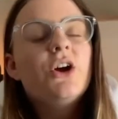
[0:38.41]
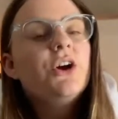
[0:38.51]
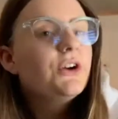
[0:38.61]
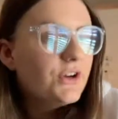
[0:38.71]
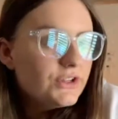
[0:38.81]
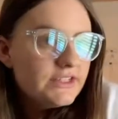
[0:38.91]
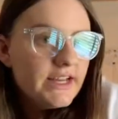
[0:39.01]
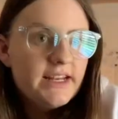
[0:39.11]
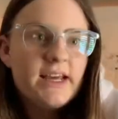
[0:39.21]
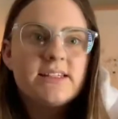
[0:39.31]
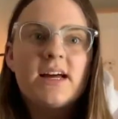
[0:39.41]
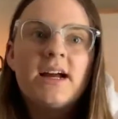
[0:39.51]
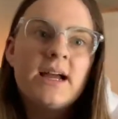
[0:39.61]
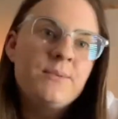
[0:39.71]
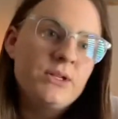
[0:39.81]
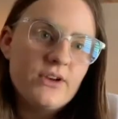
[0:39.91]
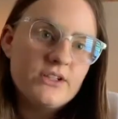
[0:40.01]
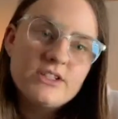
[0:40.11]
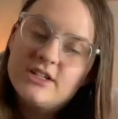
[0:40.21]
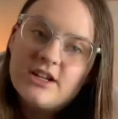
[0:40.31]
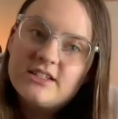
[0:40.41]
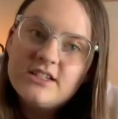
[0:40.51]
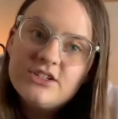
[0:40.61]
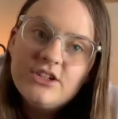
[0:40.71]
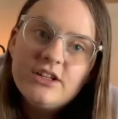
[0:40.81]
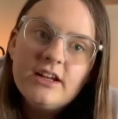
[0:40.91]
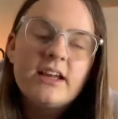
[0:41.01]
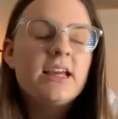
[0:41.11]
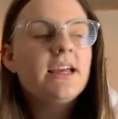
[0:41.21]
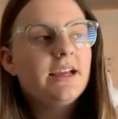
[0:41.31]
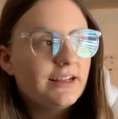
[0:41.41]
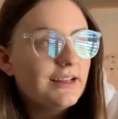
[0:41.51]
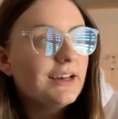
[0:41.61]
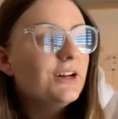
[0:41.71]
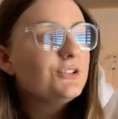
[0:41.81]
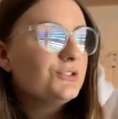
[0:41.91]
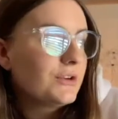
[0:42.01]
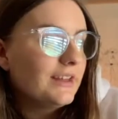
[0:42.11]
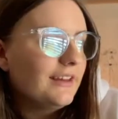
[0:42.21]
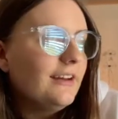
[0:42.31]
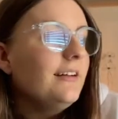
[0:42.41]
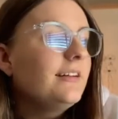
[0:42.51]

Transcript: content as I am a first year nursing student in Australia.